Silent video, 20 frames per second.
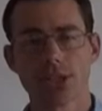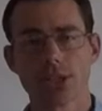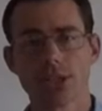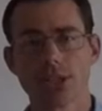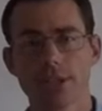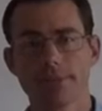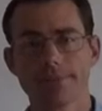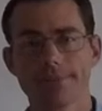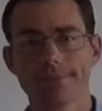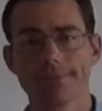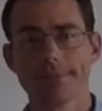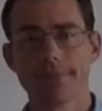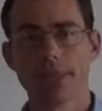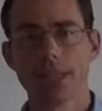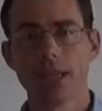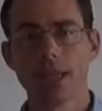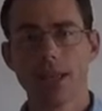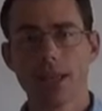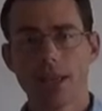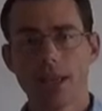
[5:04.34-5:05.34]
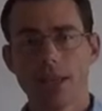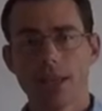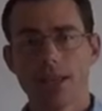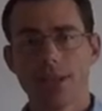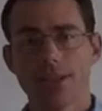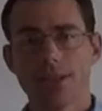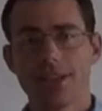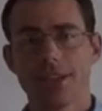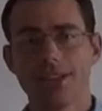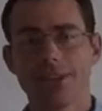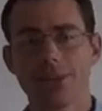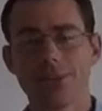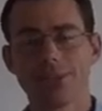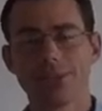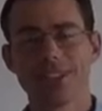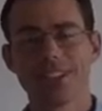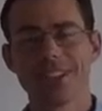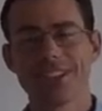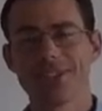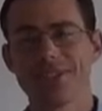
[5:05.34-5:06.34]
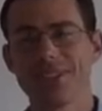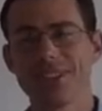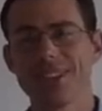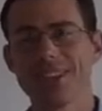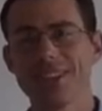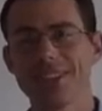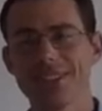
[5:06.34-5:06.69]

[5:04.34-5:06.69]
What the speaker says: it. Hopefully this video